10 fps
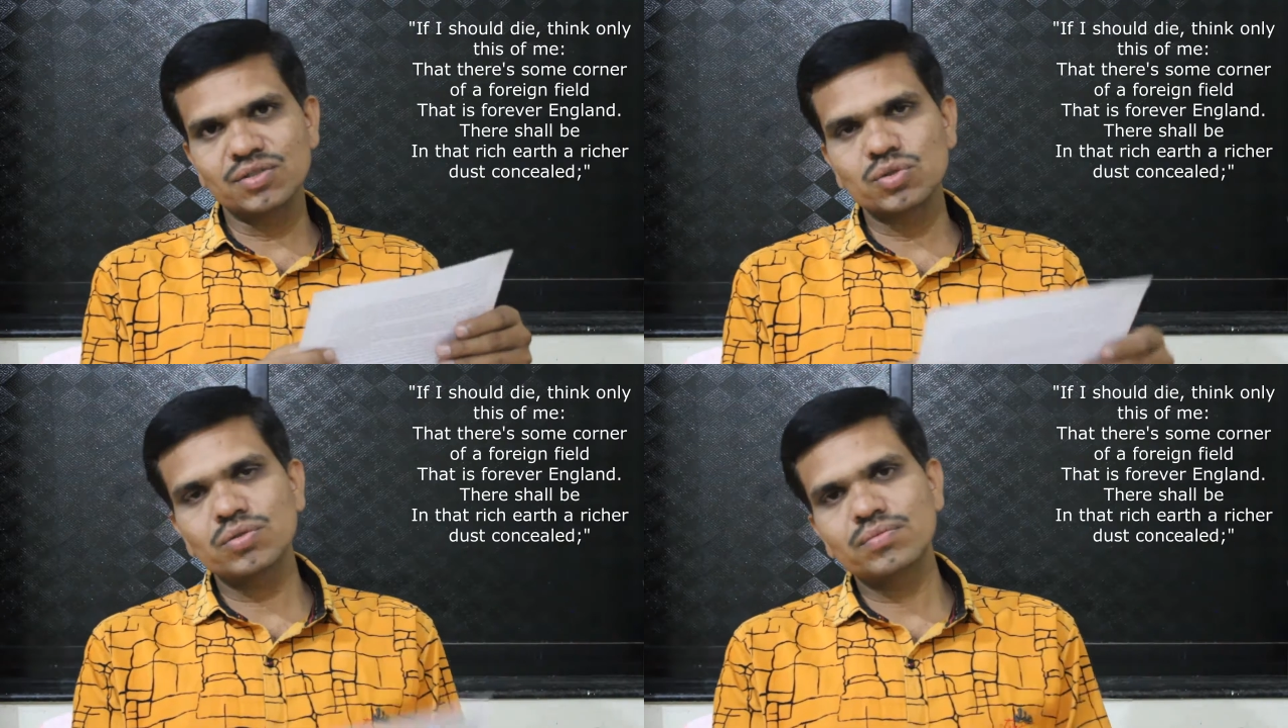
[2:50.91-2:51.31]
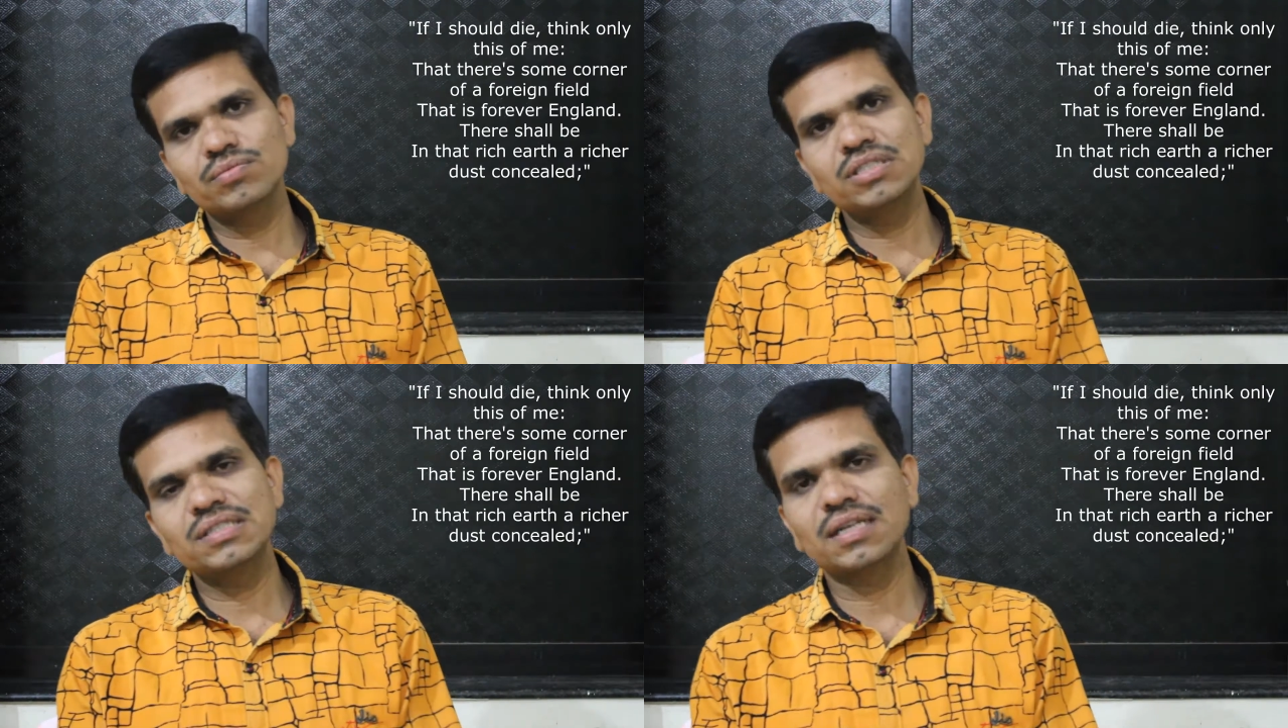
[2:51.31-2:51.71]

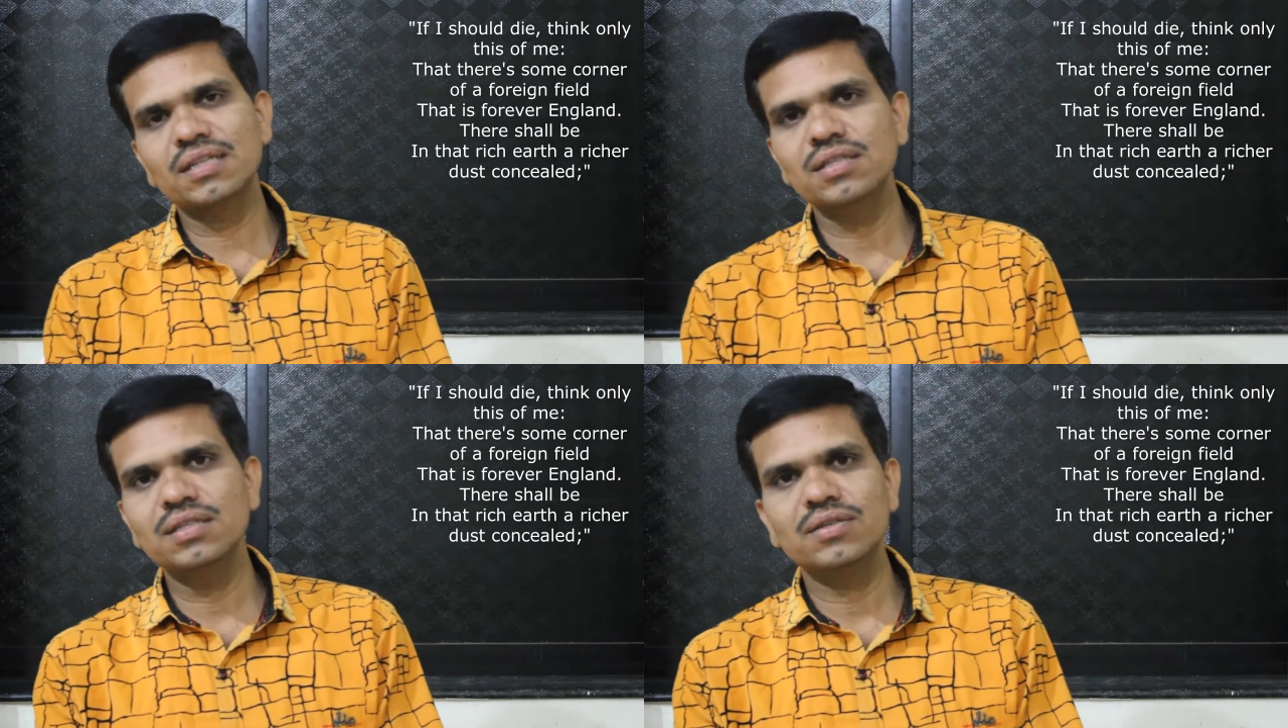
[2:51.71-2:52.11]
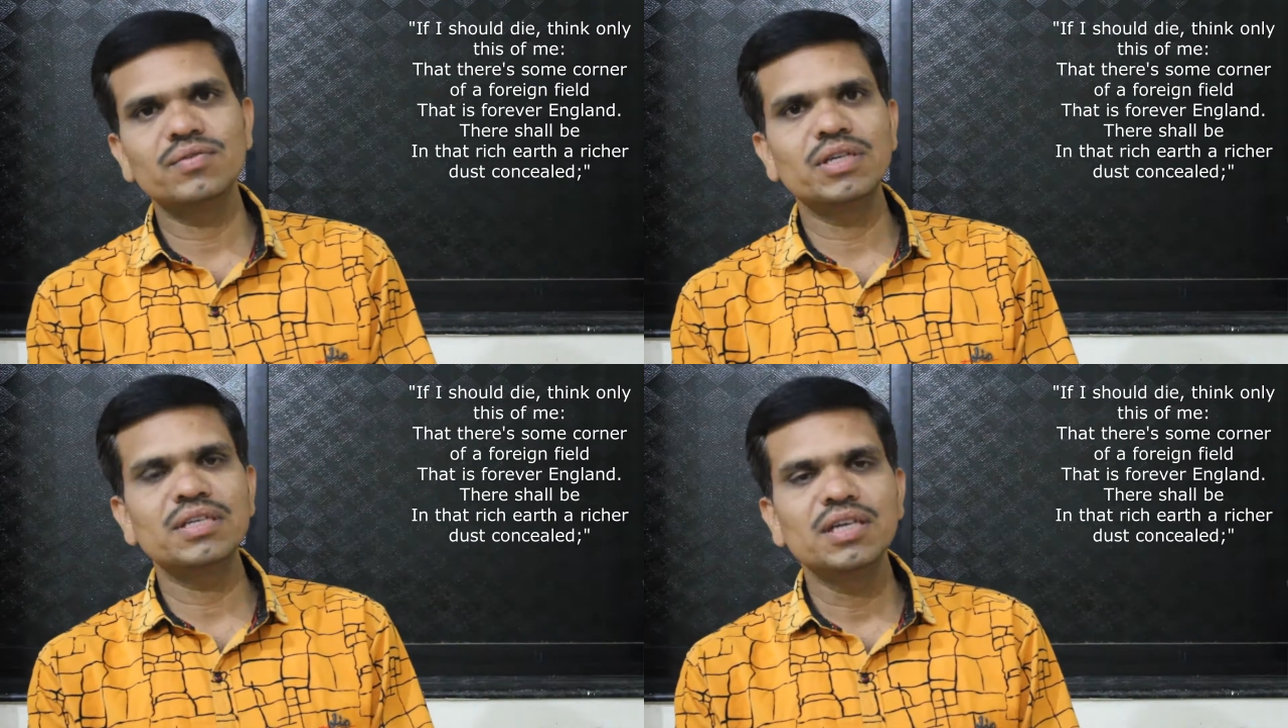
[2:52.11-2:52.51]
So these are the
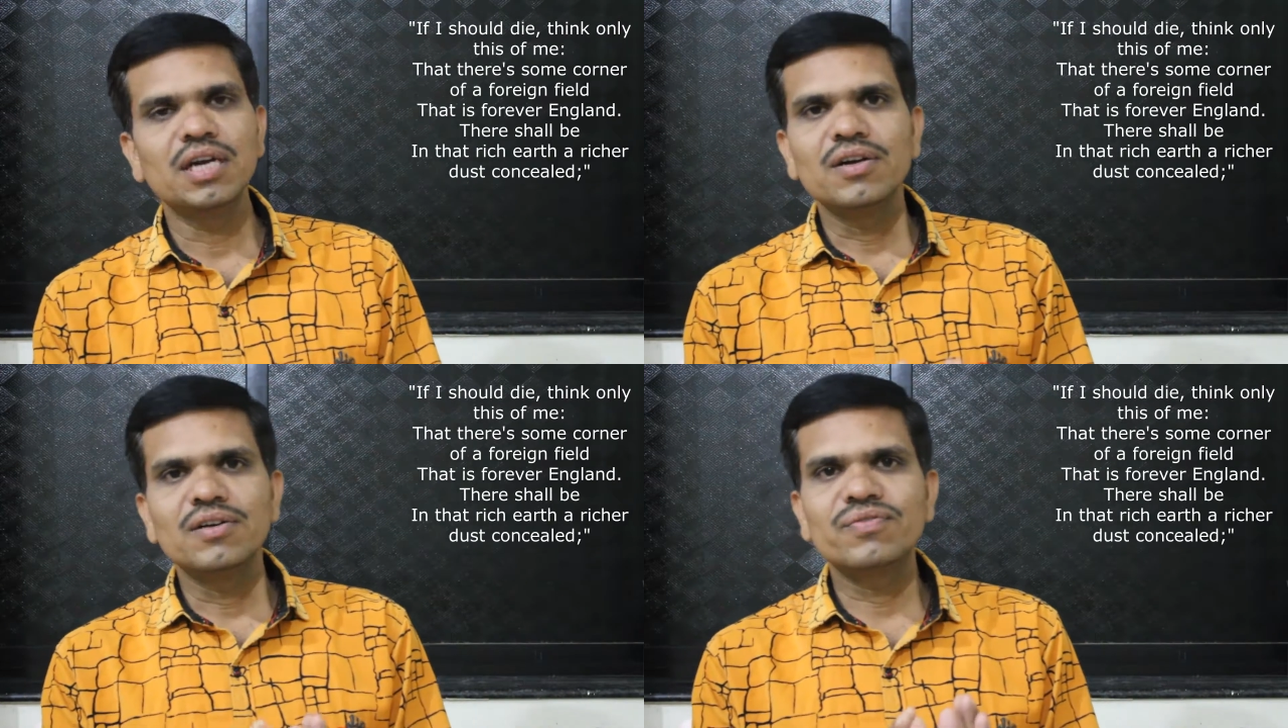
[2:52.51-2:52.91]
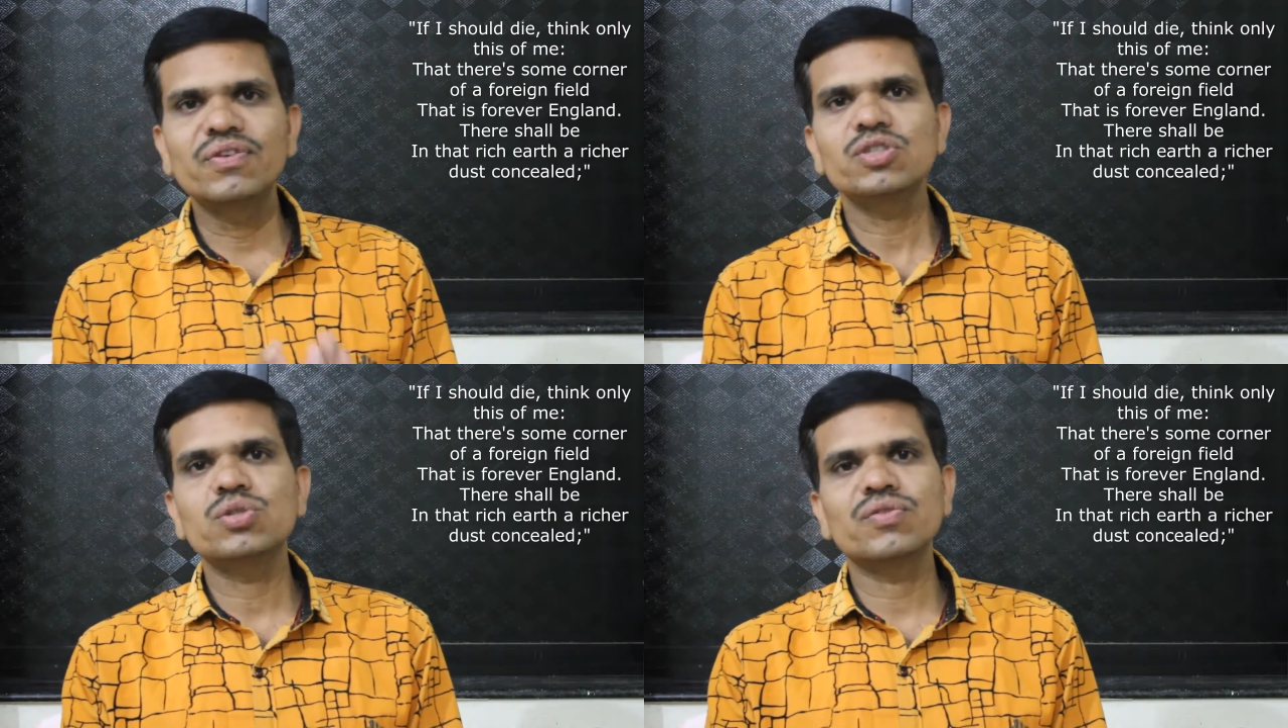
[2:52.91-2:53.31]
very
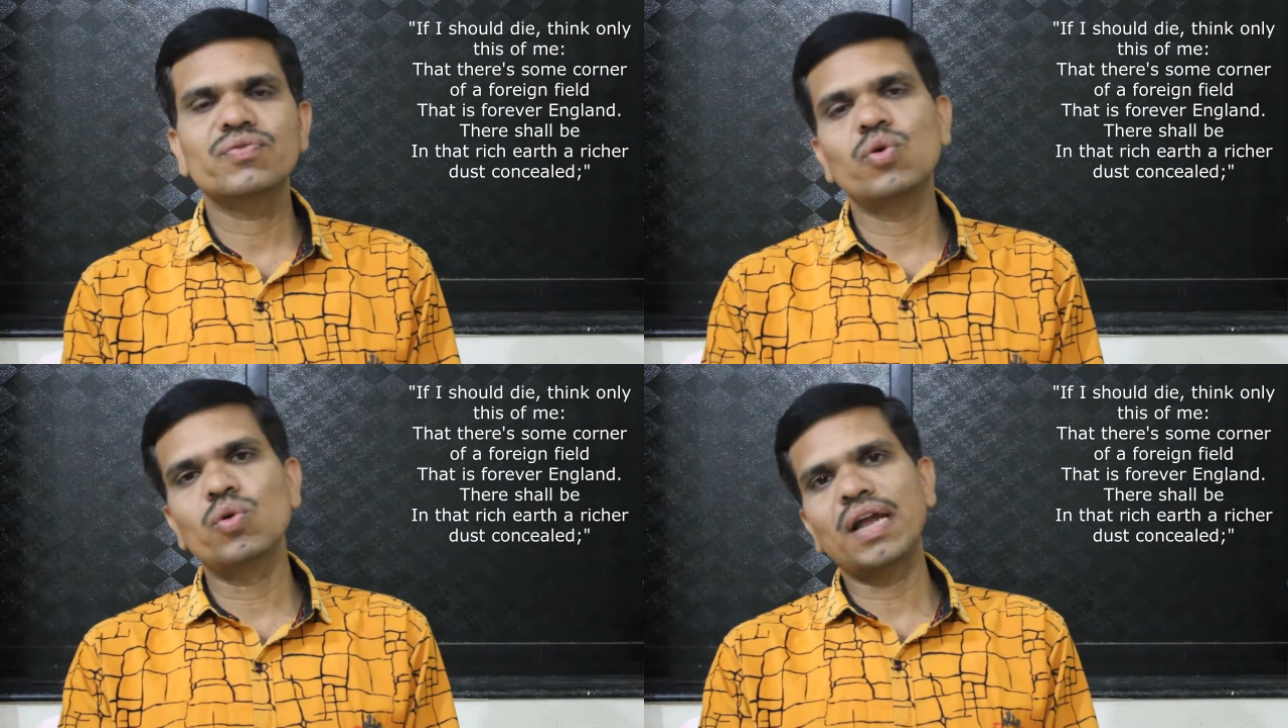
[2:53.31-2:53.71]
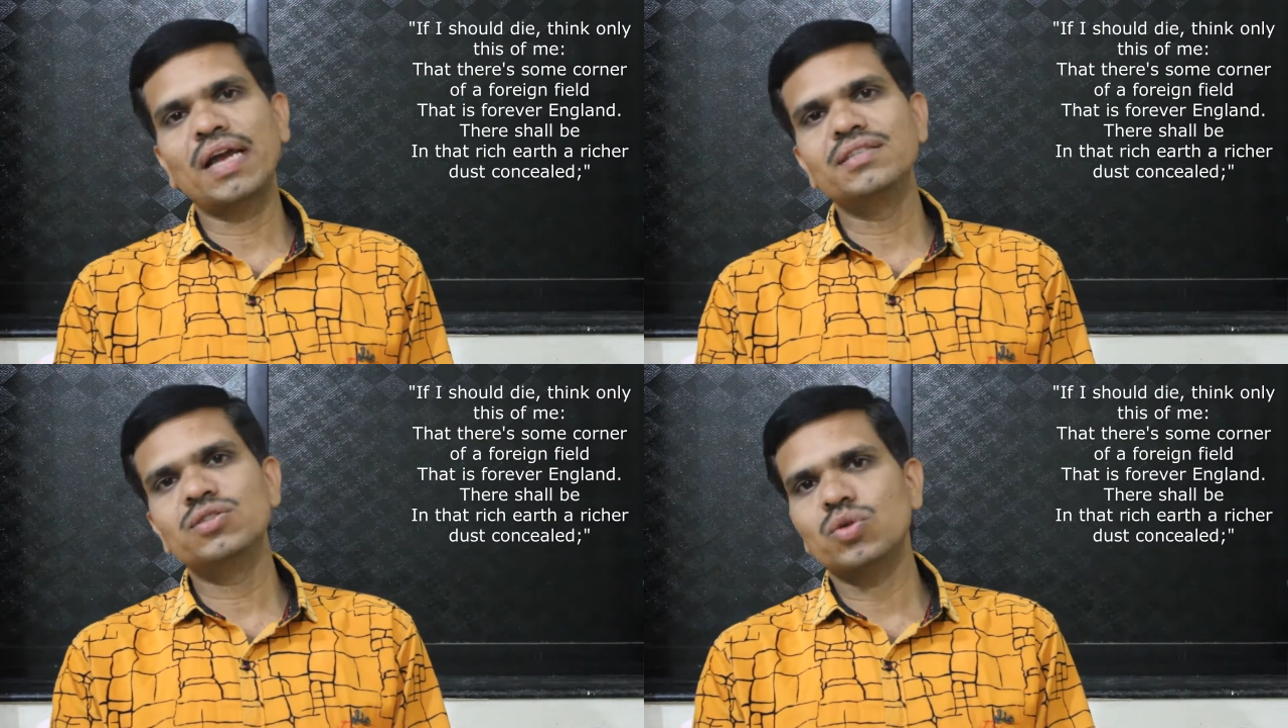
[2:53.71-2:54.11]
first four
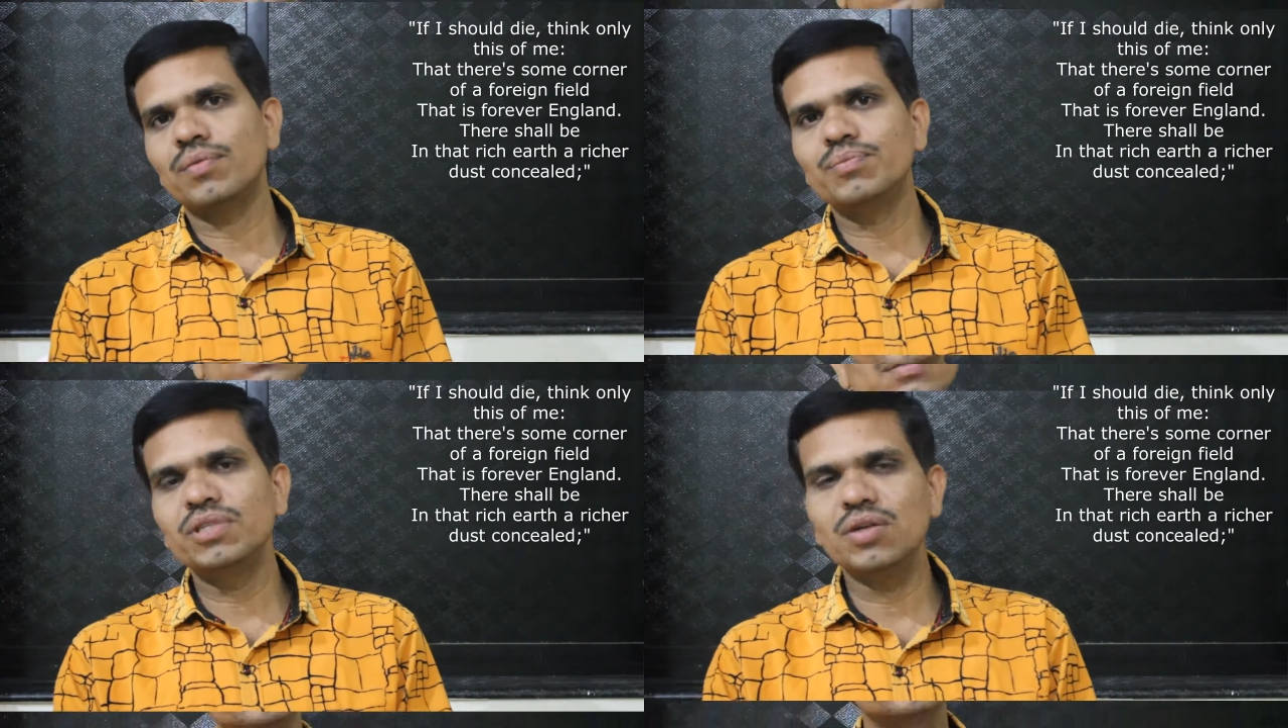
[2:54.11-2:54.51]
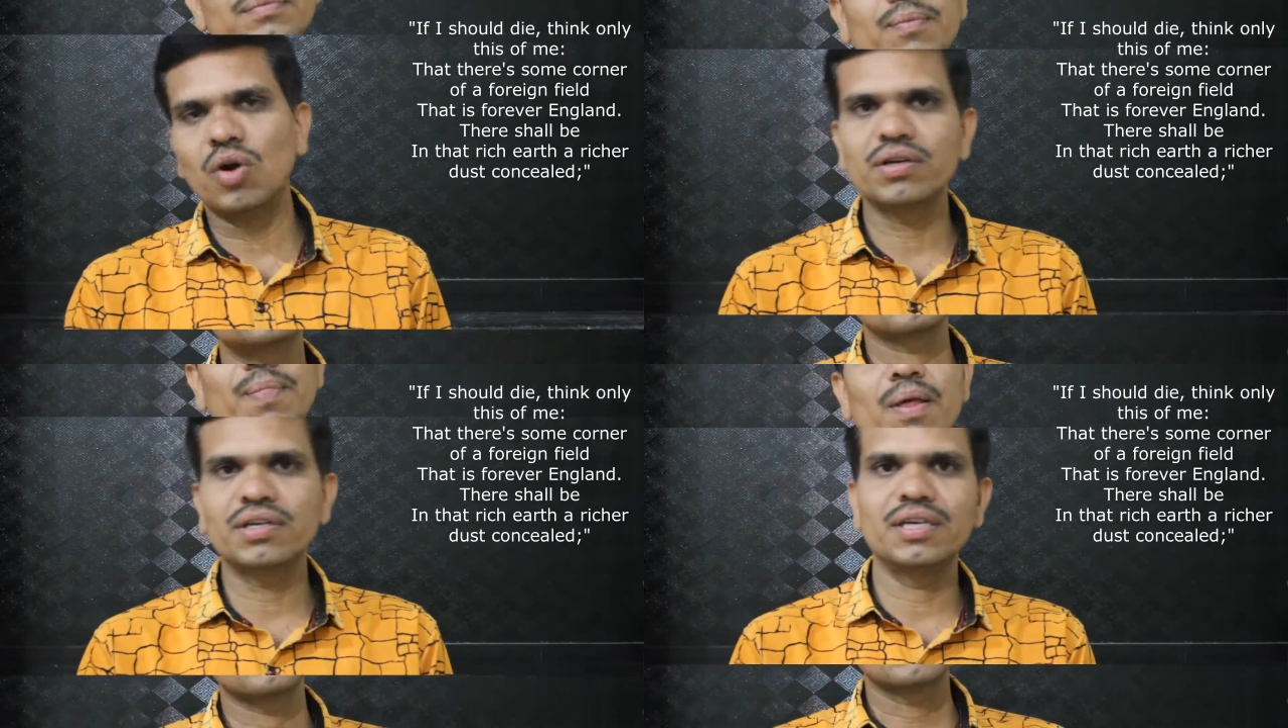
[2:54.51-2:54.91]
lines of the
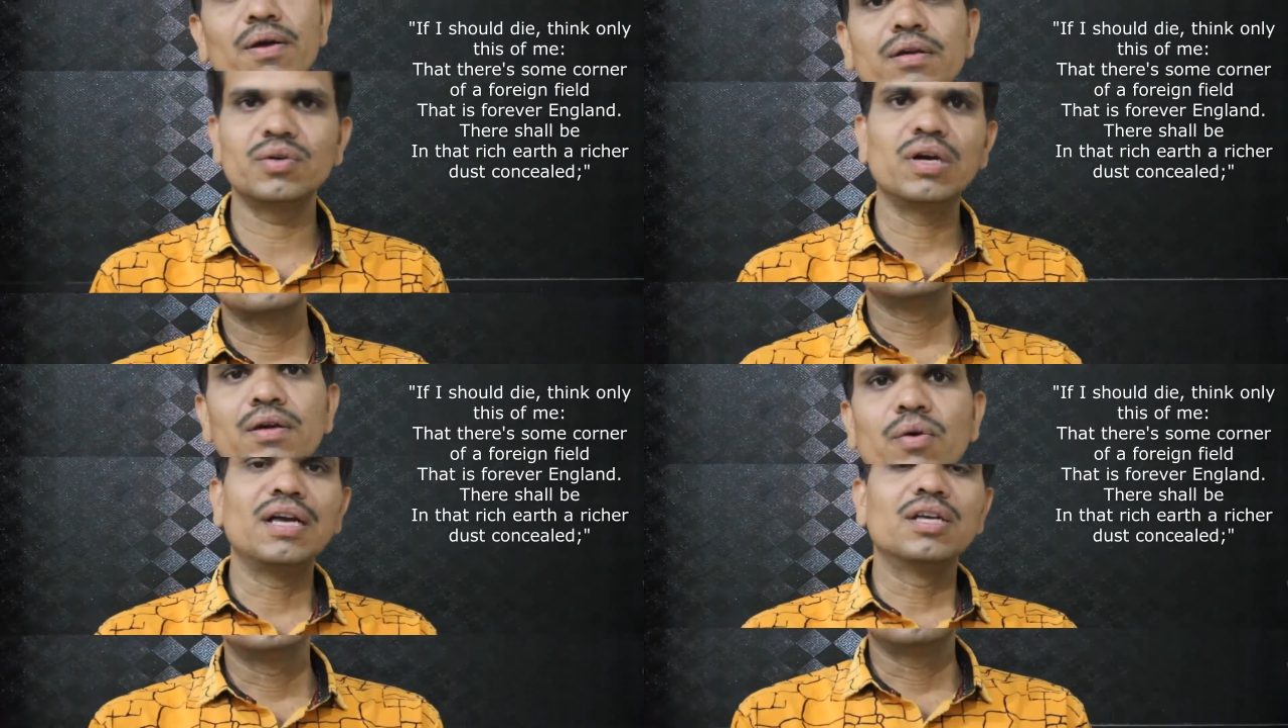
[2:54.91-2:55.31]
octave.